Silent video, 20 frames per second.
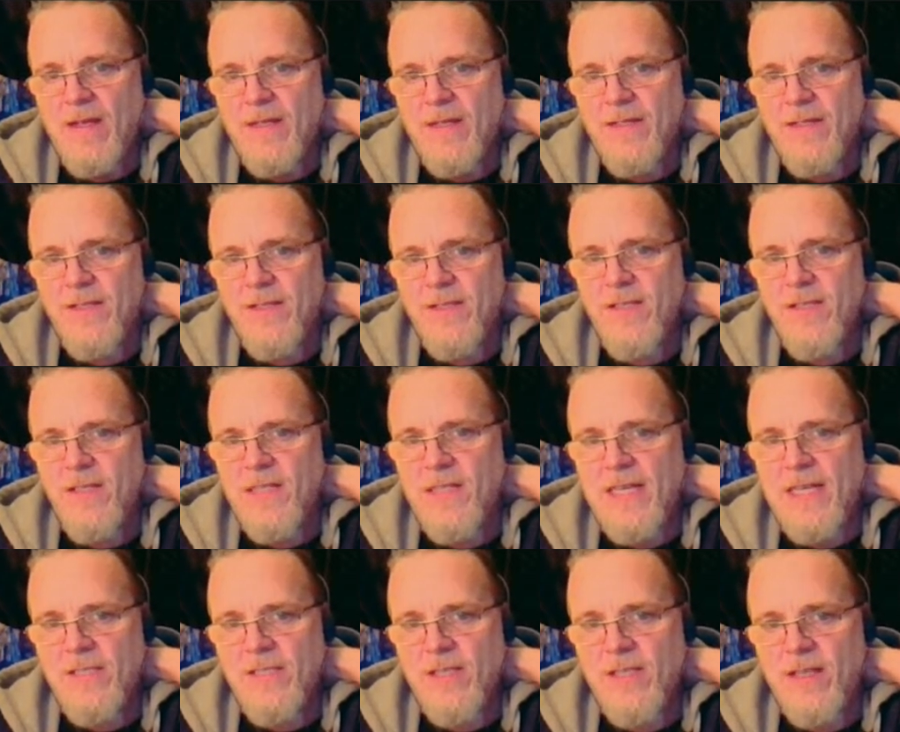This didn't
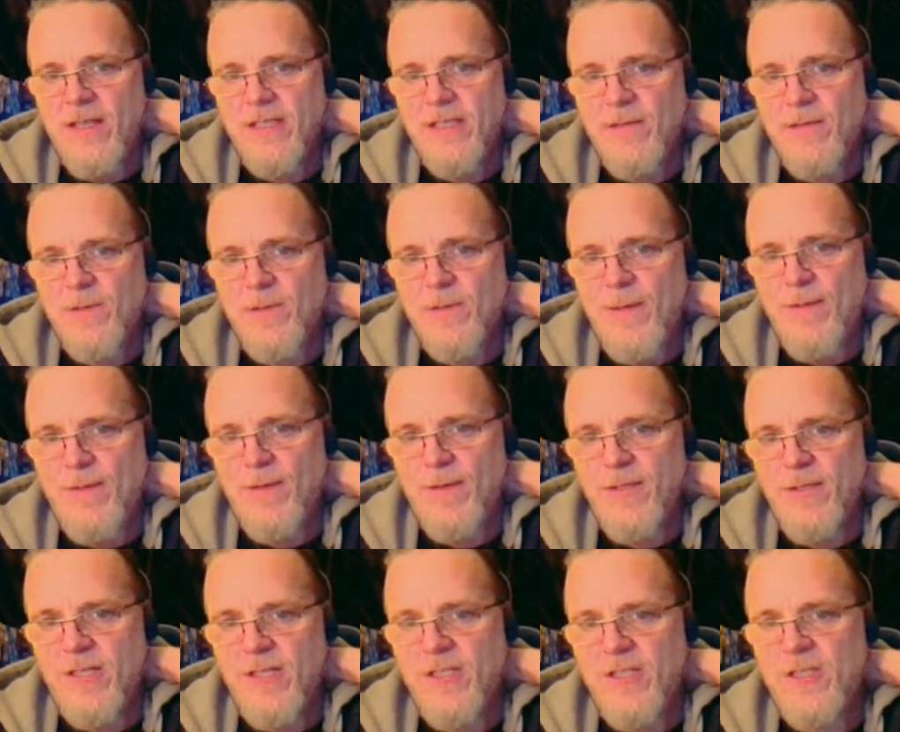last long, as it was my
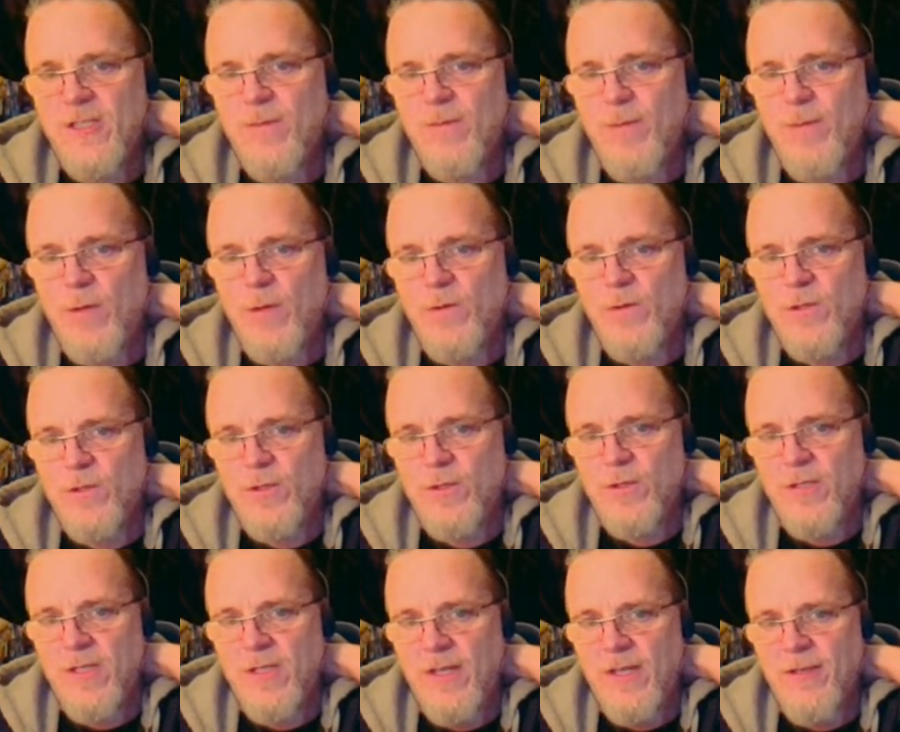first exposure to
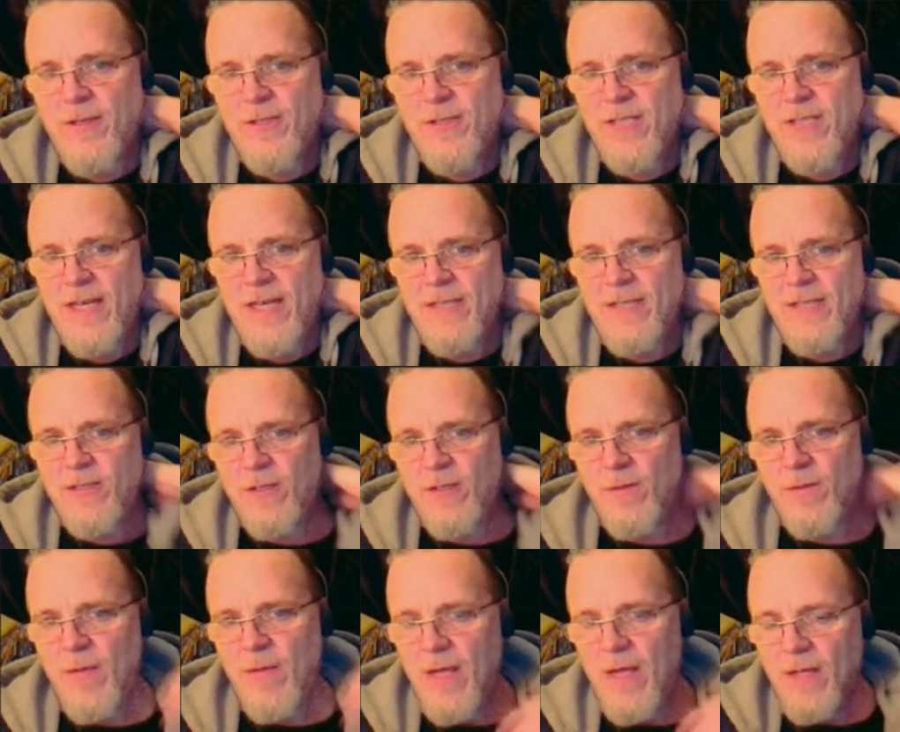the other side. So
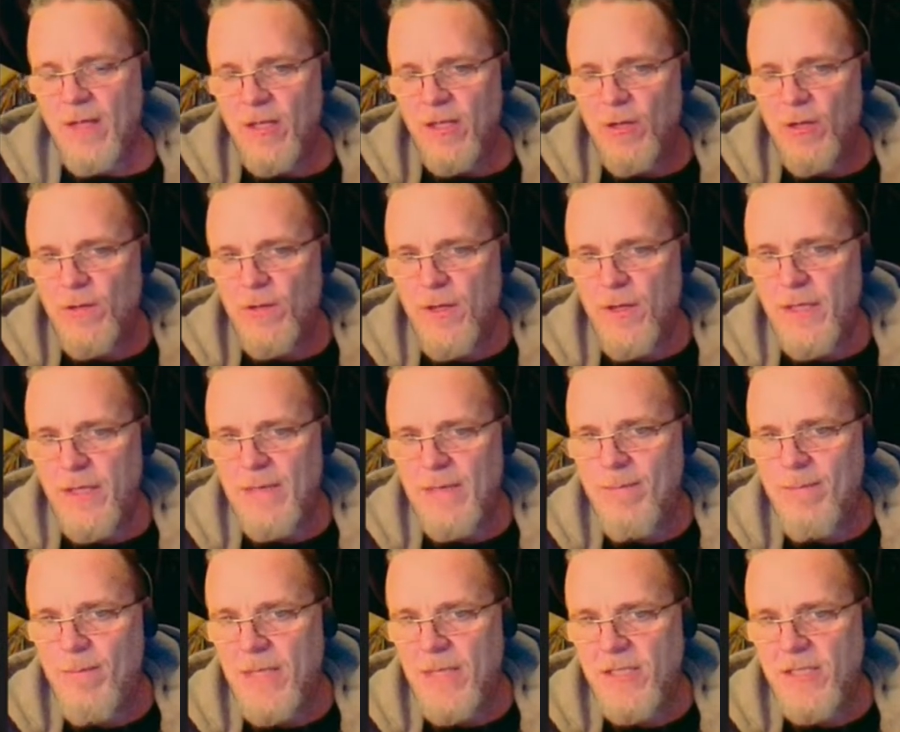the only
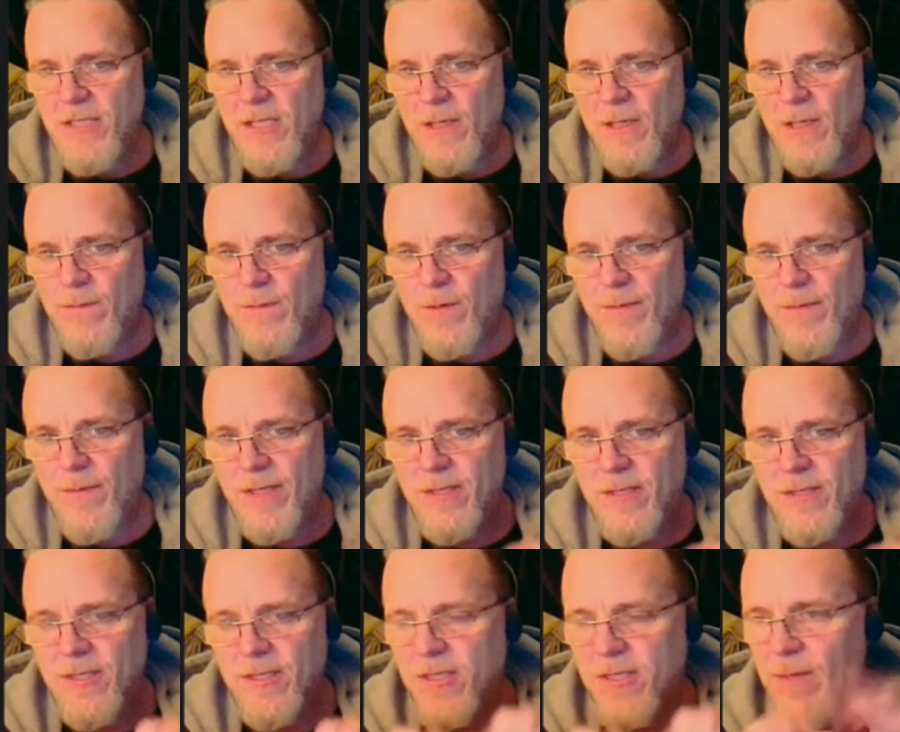thing missing from this
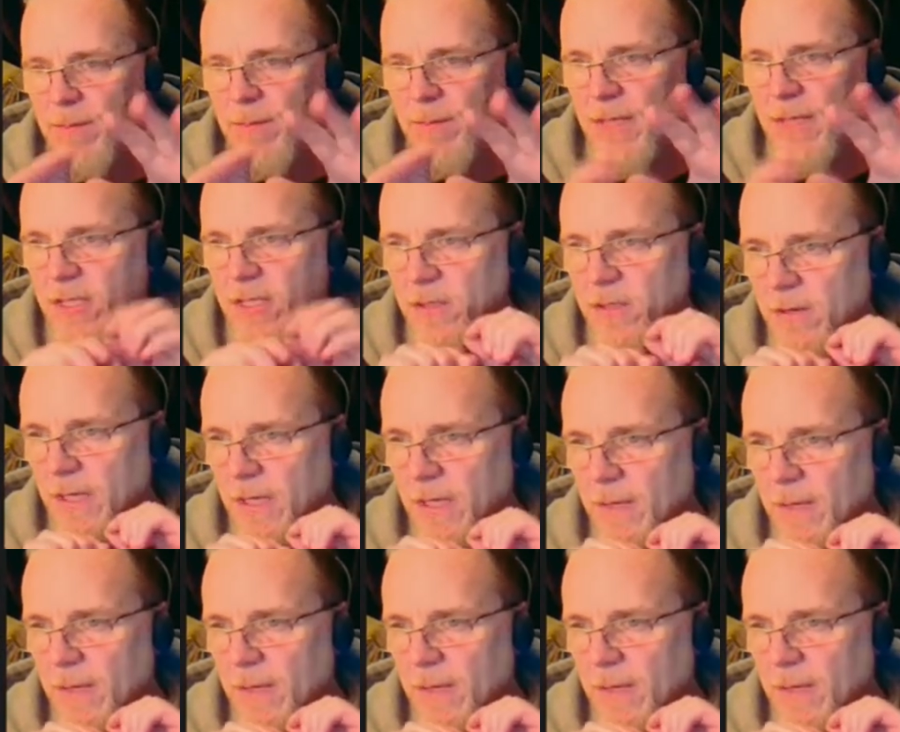is the mystery.